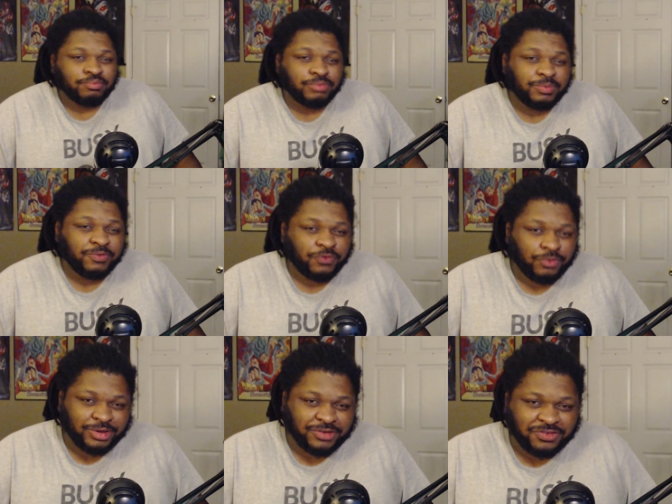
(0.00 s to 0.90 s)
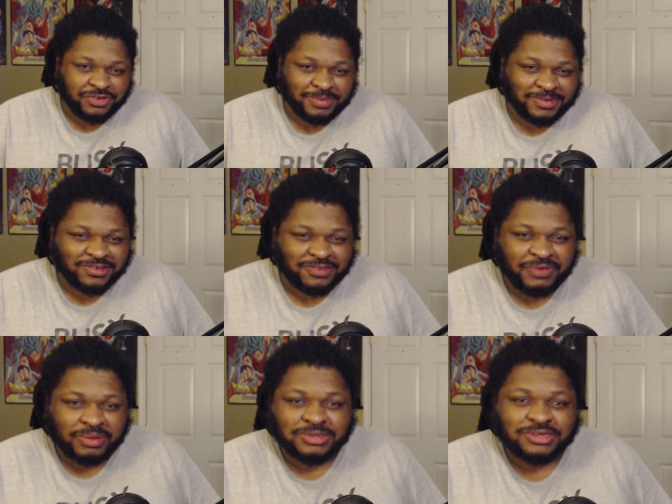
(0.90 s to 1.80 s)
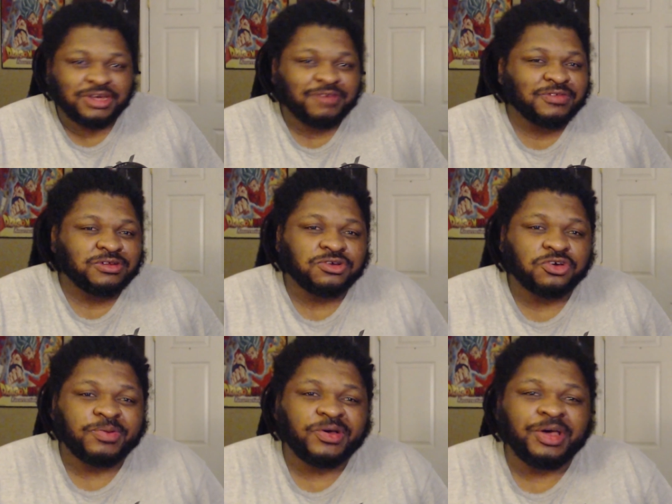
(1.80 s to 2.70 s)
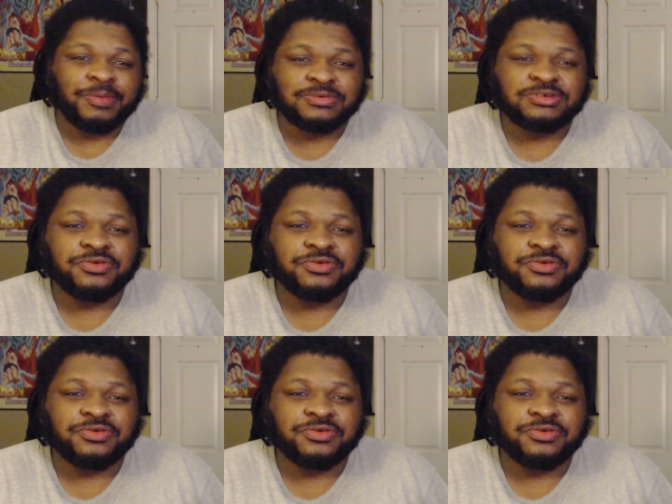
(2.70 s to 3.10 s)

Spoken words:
before we get too deep into the family stuff, let's talk about episode